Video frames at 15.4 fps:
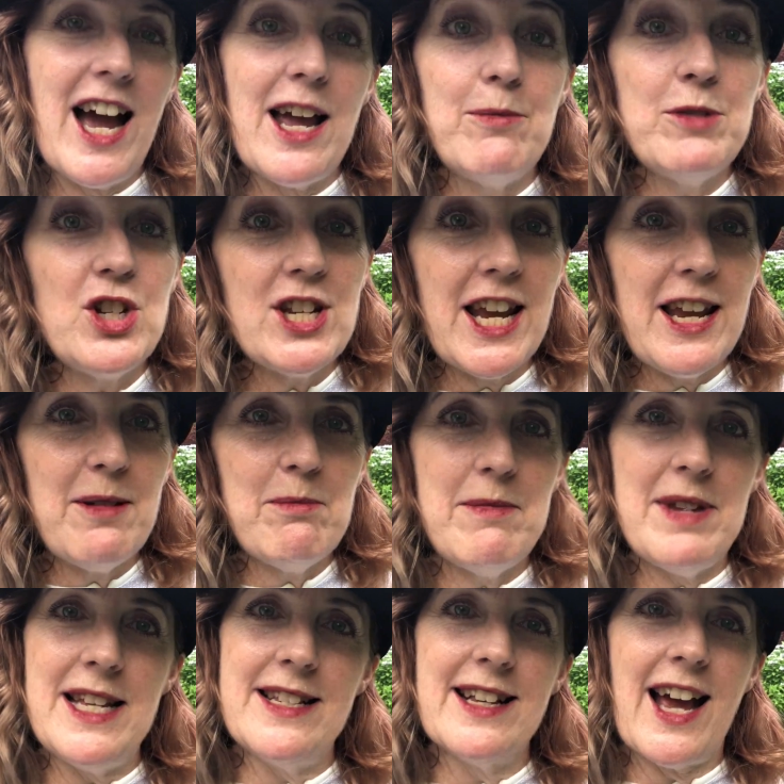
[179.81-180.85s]
I'm shame
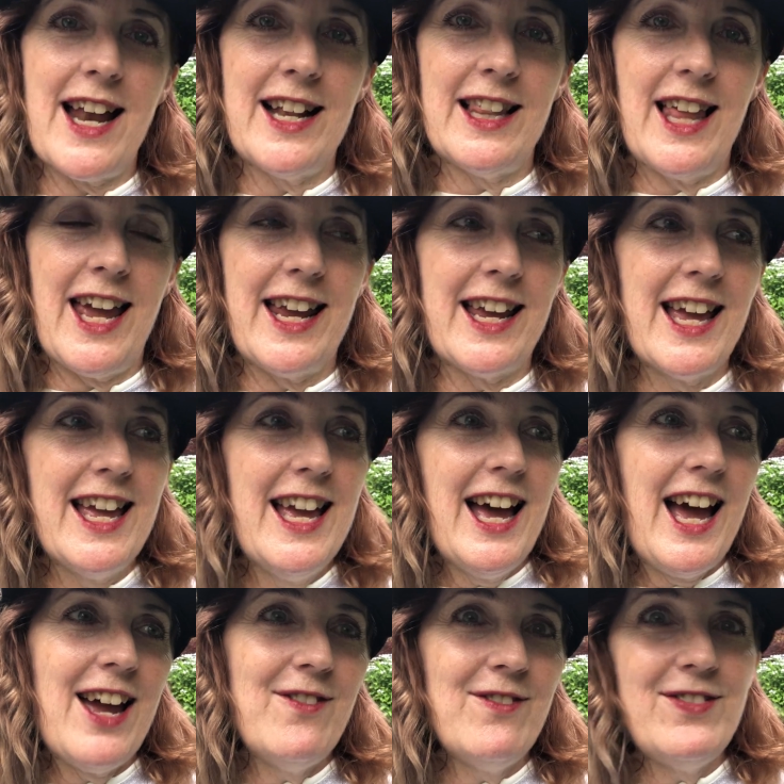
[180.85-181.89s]
means kind of like,
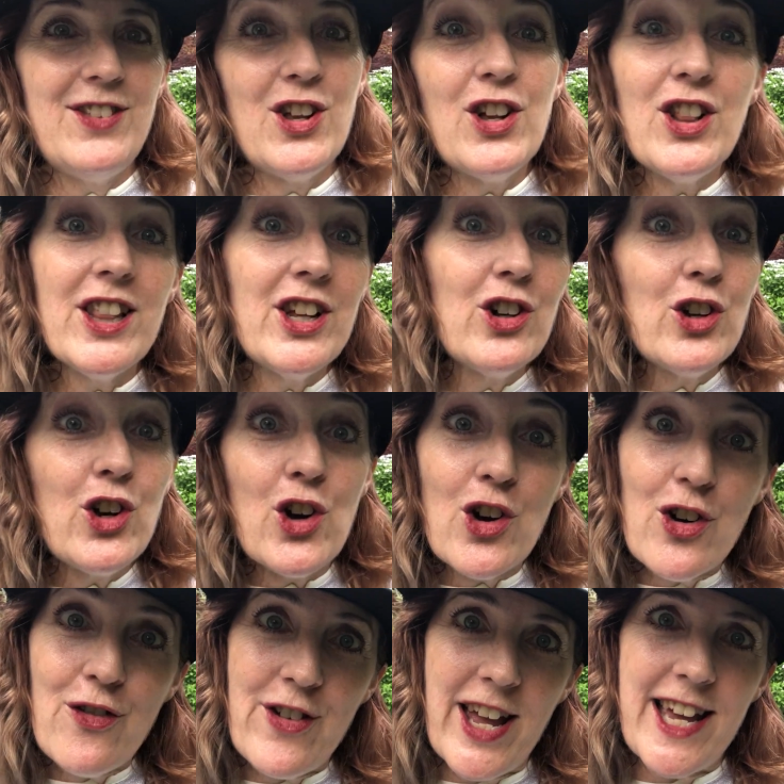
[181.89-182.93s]
I'm a little
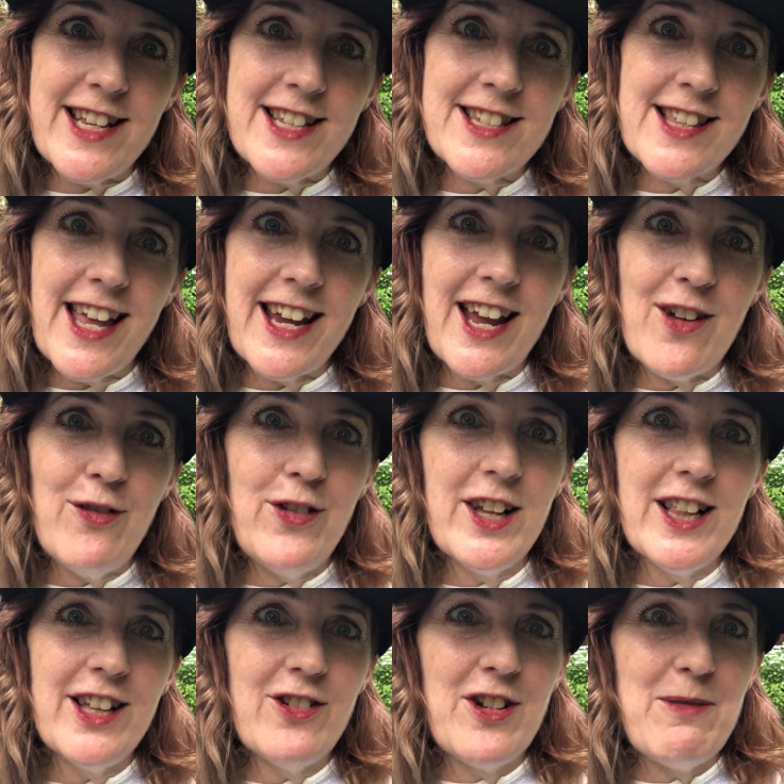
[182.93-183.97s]
nervous, like I
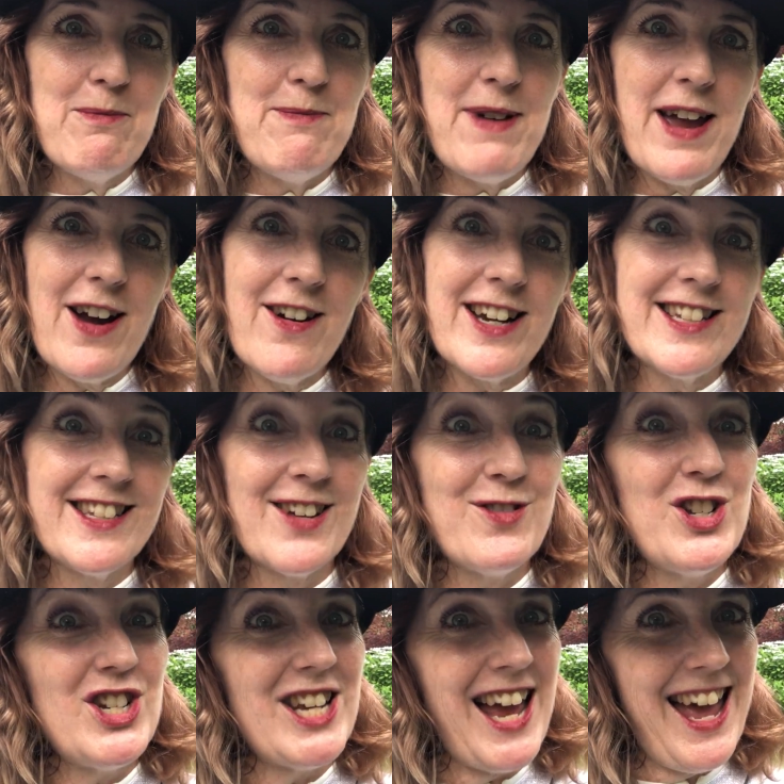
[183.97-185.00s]
feel a little embarrassed, I'm
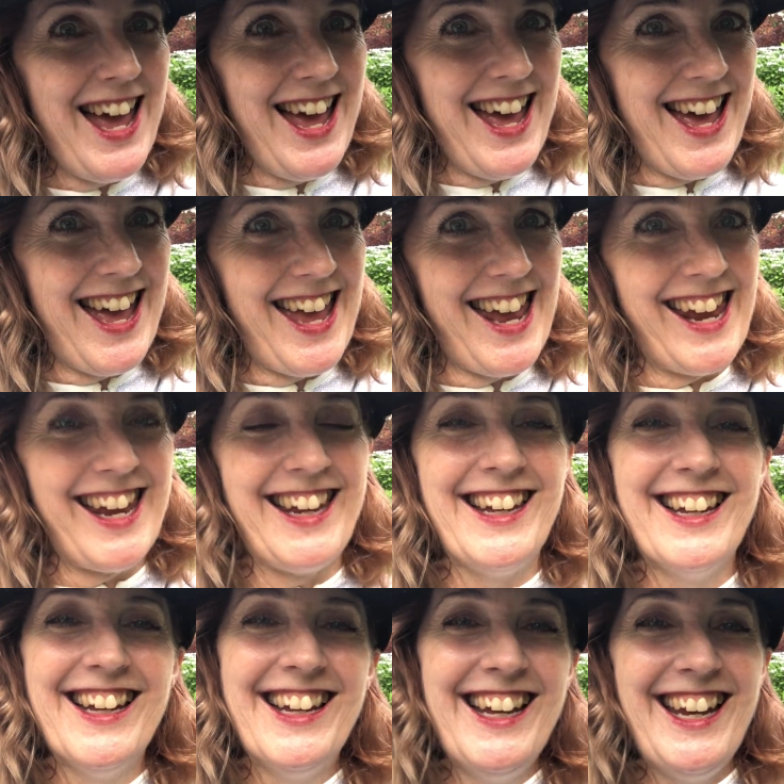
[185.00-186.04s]
shy,
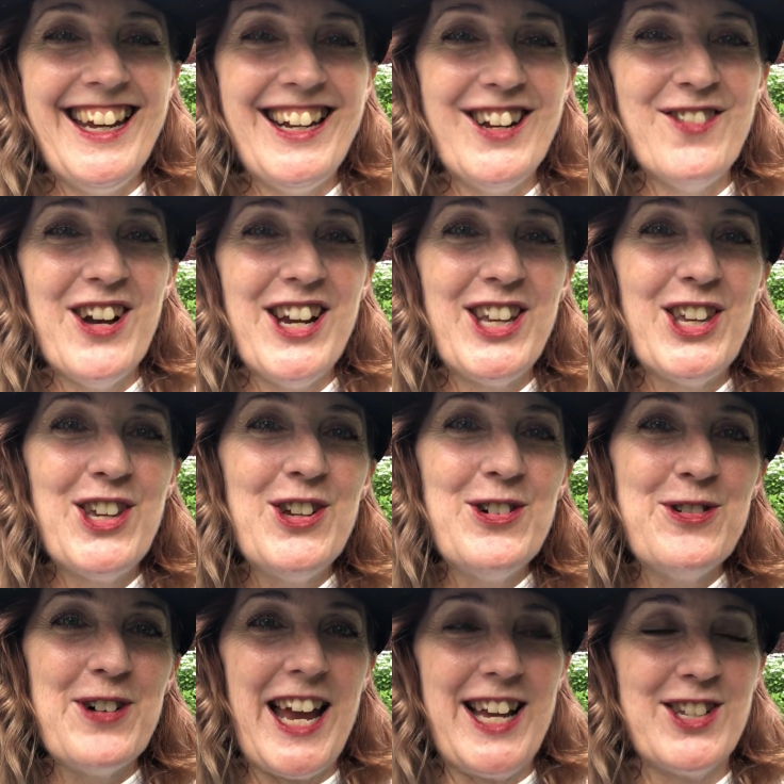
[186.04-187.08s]
in a very
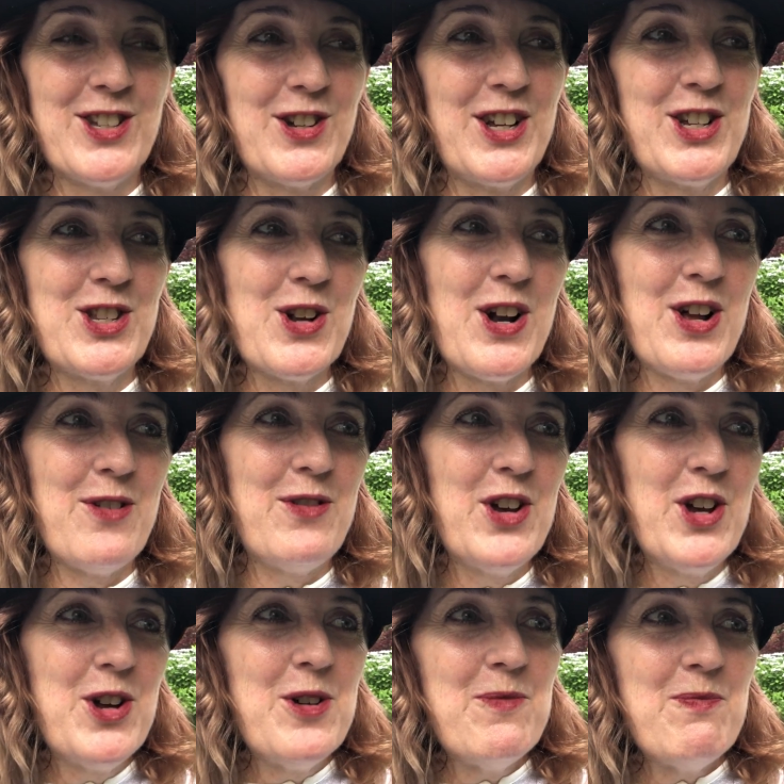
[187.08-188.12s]
cute way. So it sort of
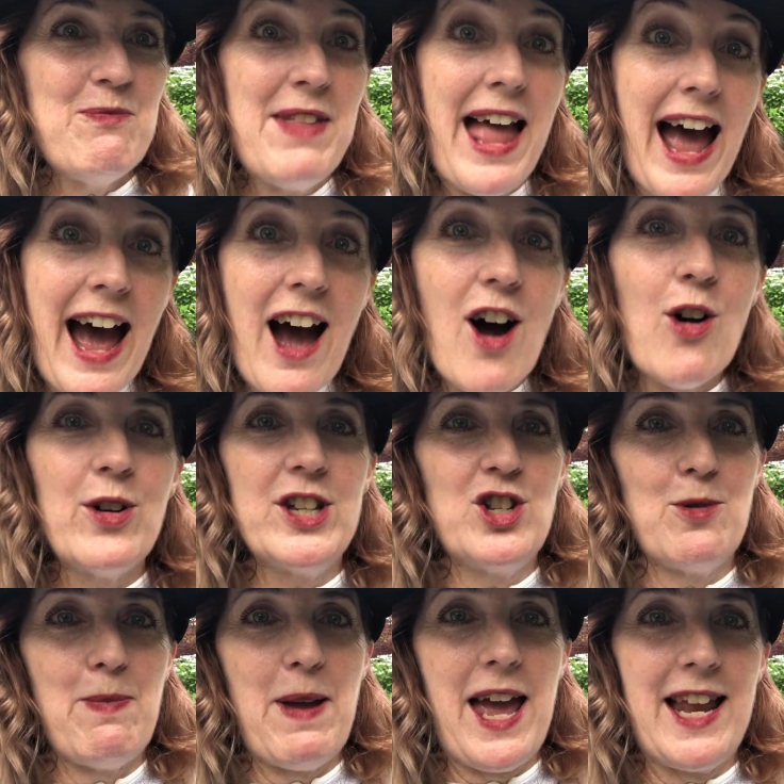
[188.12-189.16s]
now in
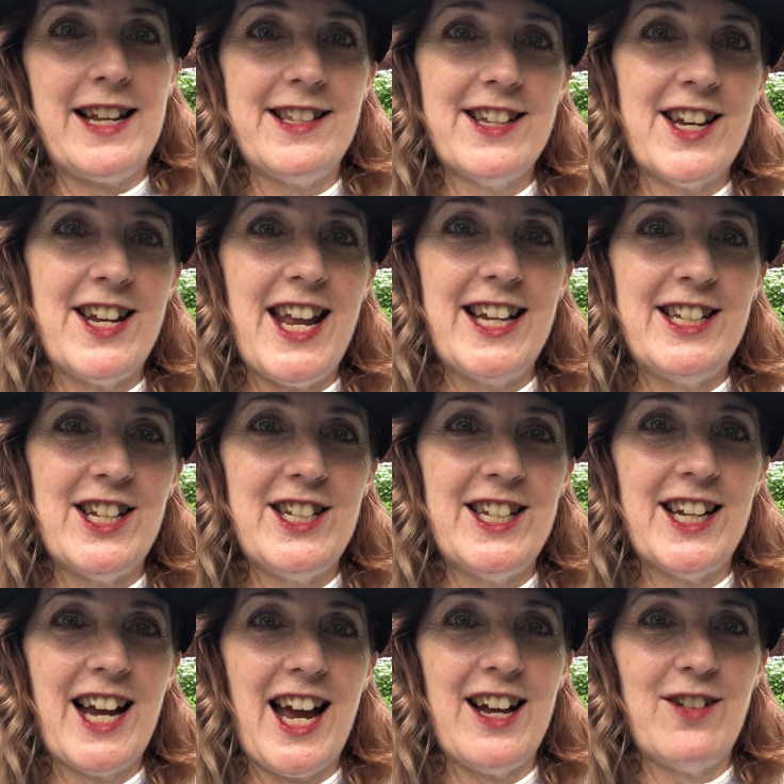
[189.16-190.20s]
Japan is connected to
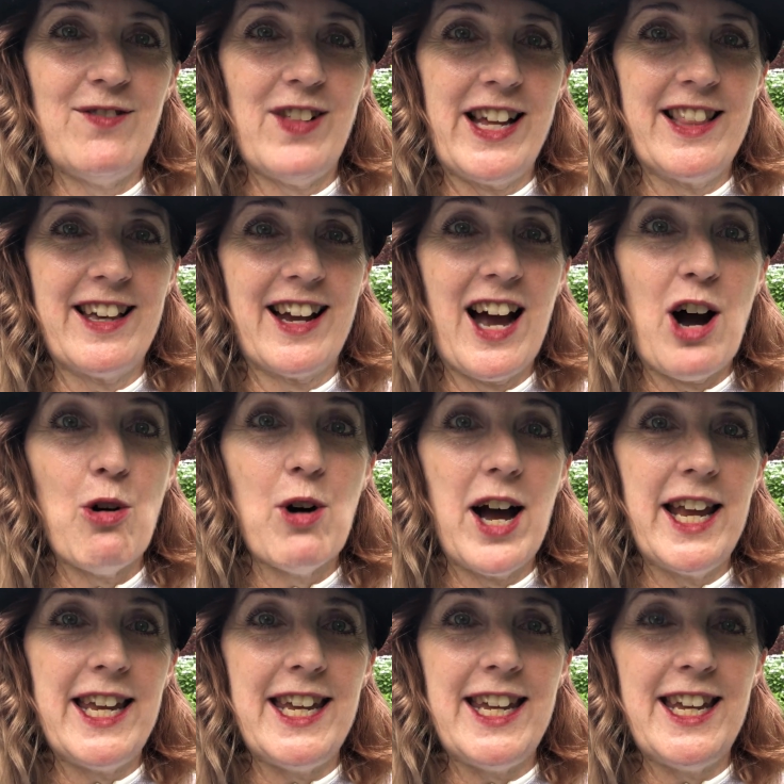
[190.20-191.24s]
kind of like the
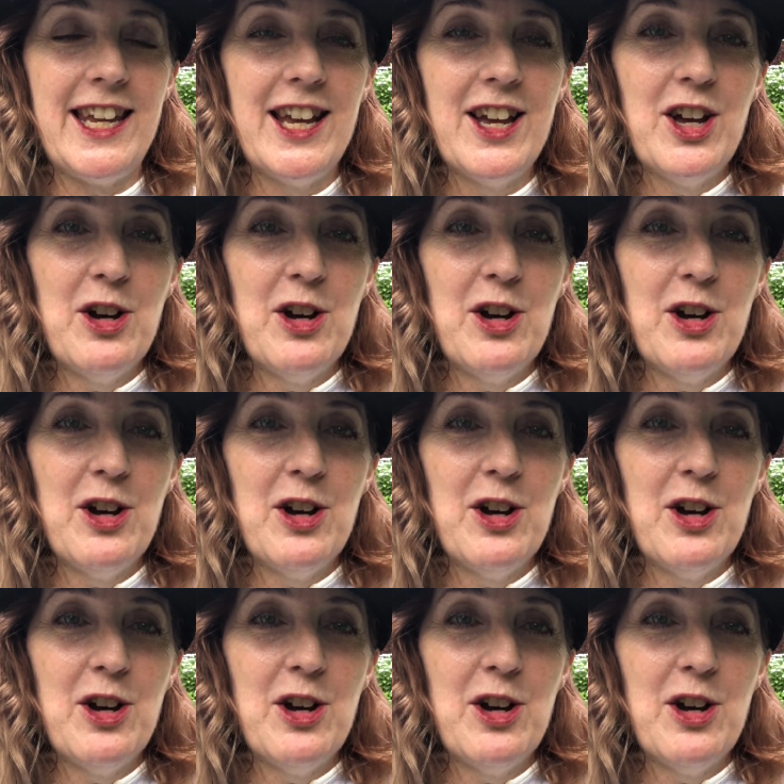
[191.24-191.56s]
kawaii